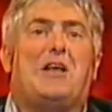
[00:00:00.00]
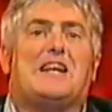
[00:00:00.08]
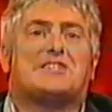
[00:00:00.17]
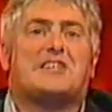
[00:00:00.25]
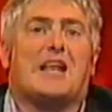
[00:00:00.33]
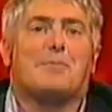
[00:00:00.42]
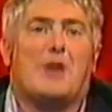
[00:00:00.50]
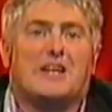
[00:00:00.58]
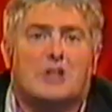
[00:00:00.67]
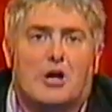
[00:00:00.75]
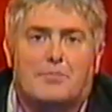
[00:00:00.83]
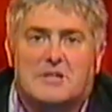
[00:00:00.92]
So let's
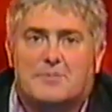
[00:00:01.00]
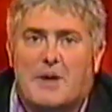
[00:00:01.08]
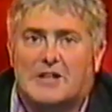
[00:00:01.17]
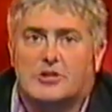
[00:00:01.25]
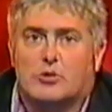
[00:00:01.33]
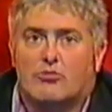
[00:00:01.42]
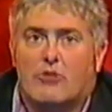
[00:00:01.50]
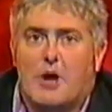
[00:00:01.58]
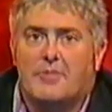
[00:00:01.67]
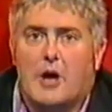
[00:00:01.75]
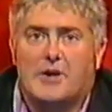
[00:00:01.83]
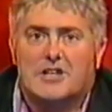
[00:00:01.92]
celebrate our bespectacled
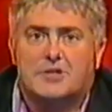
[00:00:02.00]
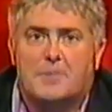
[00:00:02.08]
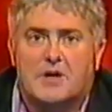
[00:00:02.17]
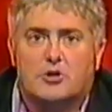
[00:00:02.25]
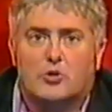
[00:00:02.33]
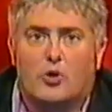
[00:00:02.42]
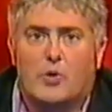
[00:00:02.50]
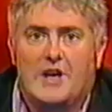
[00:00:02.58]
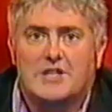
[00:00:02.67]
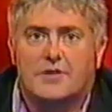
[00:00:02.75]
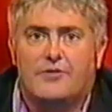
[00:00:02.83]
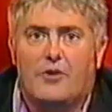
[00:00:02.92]
Romeo in a special
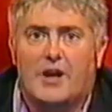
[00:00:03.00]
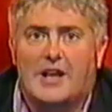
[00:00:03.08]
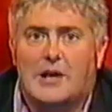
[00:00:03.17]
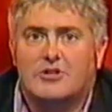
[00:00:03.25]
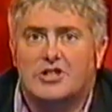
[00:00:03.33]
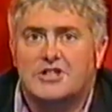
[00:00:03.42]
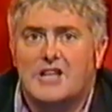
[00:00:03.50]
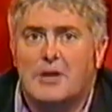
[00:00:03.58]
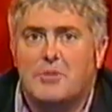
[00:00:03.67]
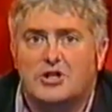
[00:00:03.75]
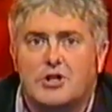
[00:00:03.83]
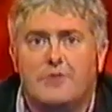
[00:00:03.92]
quiz and find out
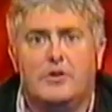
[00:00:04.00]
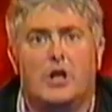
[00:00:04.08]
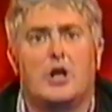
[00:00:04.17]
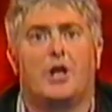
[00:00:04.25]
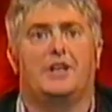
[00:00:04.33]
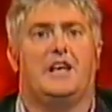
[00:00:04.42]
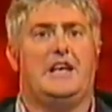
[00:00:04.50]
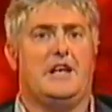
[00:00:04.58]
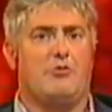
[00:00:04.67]
just how much you've learned.